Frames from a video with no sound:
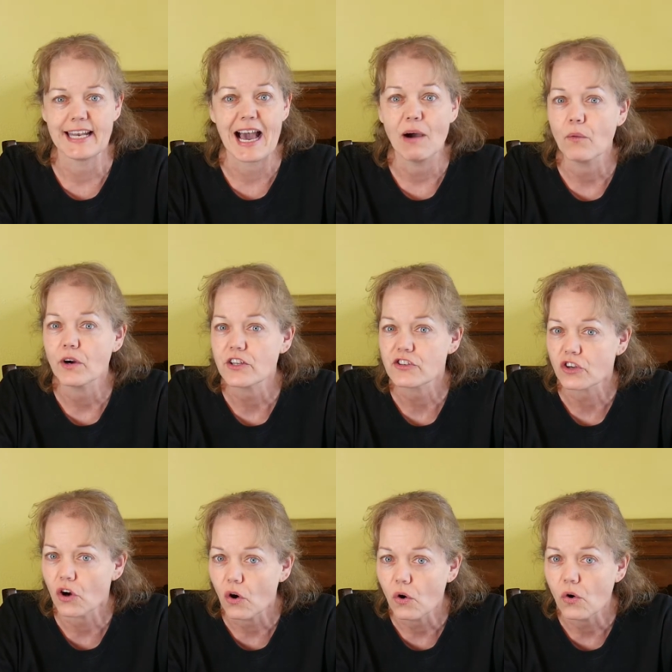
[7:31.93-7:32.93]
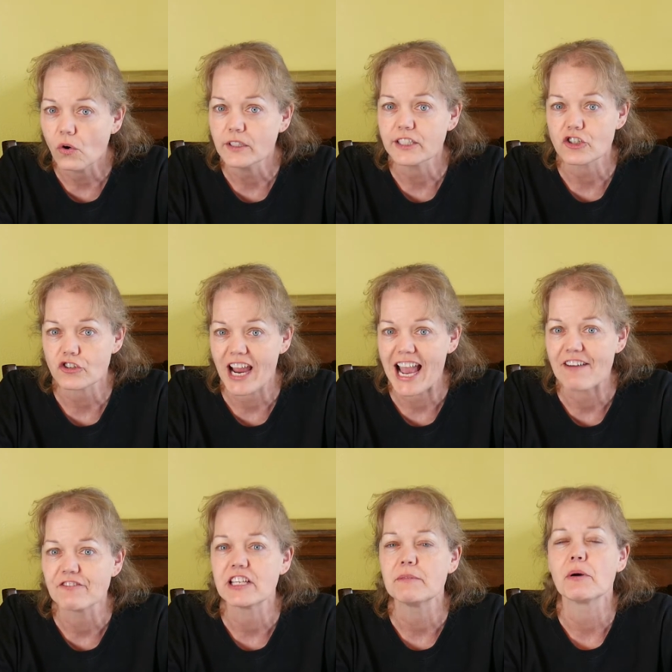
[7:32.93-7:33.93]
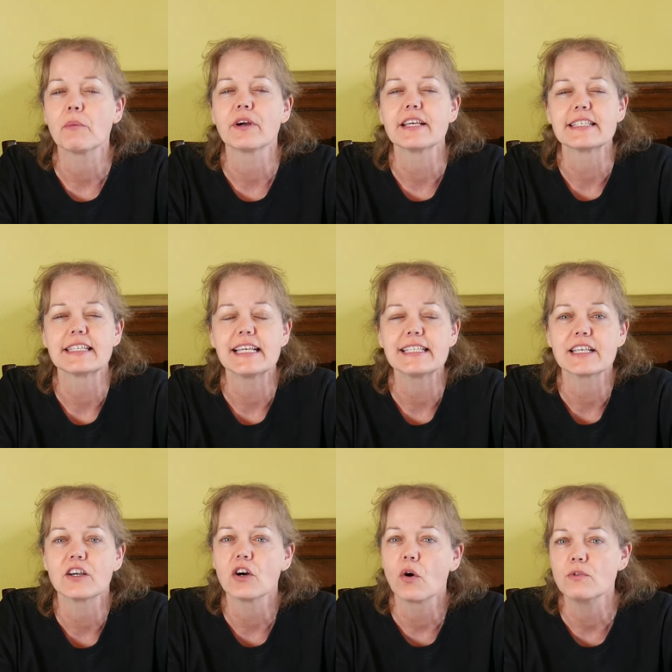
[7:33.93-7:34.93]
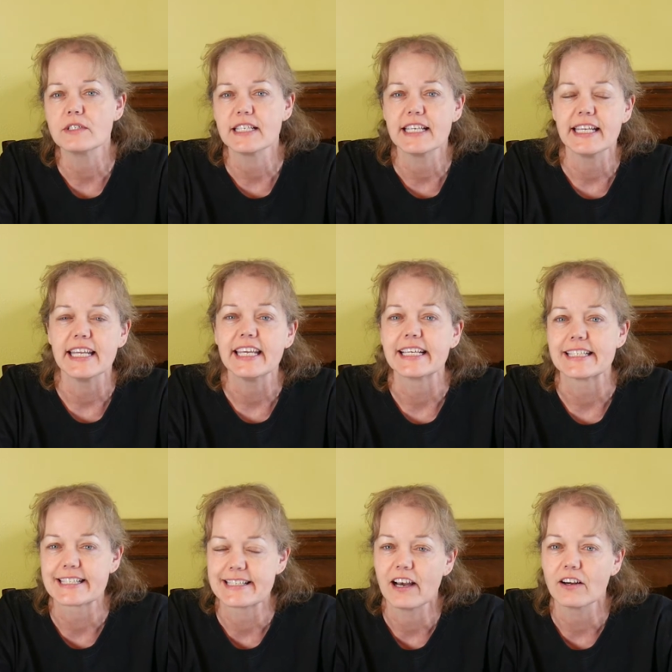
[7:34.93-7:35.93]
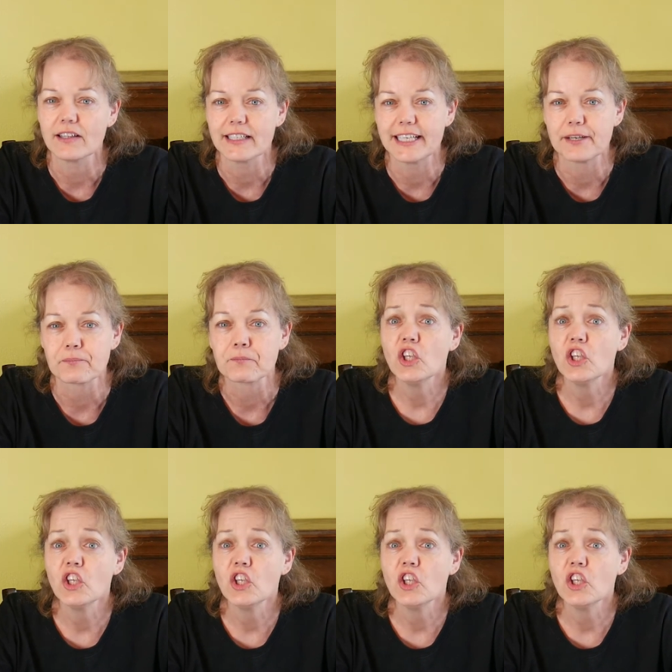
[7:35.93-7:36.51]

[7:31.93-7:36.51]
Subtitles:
Not where it's cold and drafty, but where he's nice and cozy and he can snuggle in.